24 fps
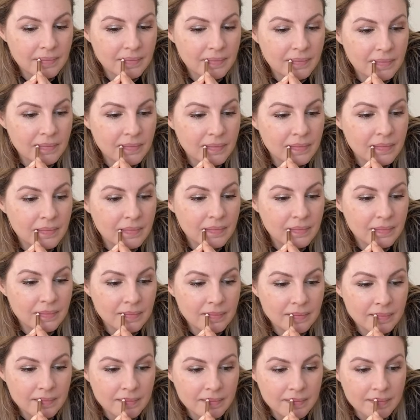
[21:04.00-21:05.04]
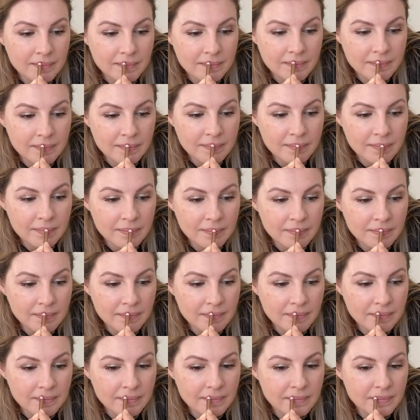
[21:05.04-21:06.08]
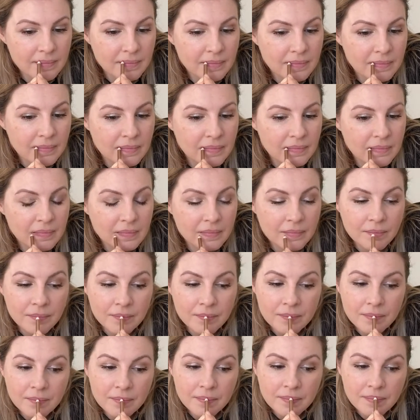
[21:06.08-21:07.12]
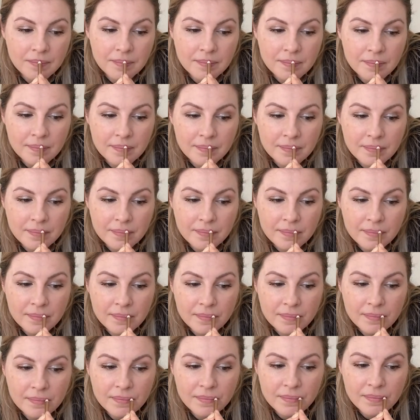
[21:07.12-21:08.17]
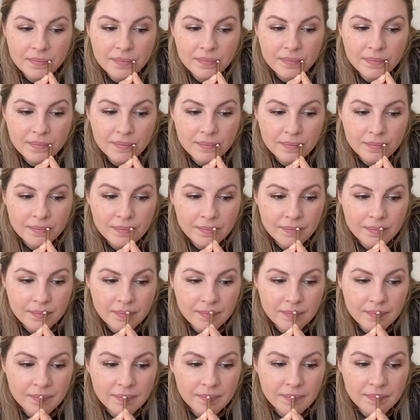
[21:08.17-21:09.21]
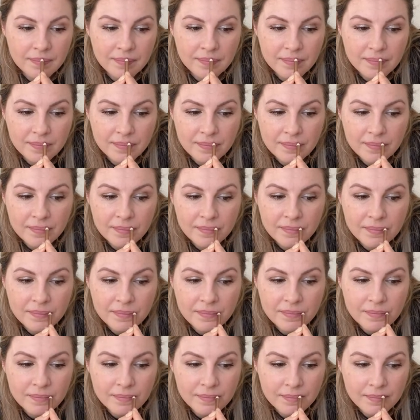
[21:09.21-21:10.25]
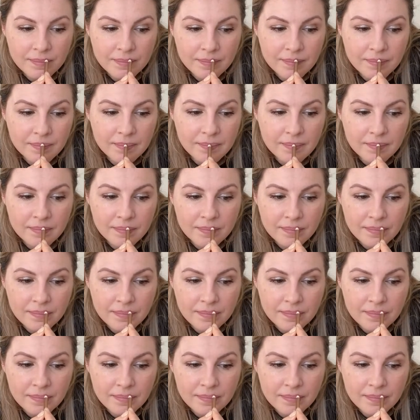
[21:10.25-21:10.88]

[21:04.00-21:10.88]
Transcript: Nobody speaks.